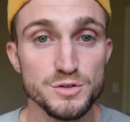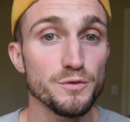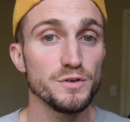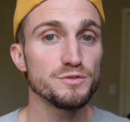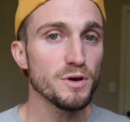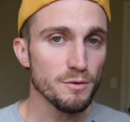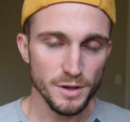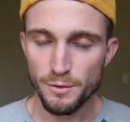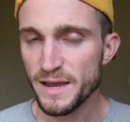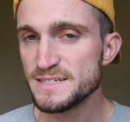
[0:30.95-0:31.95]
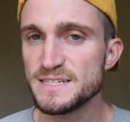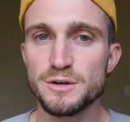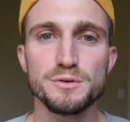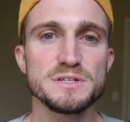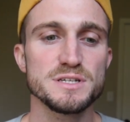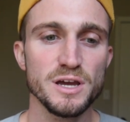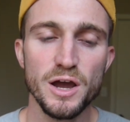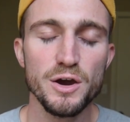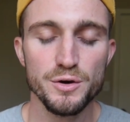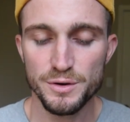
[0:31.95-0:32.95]
So if you don't know, asynchronous
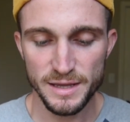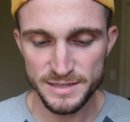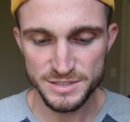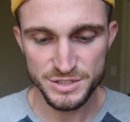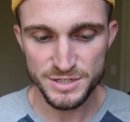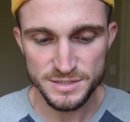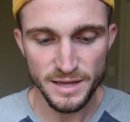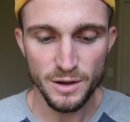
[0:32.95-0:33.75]
code is just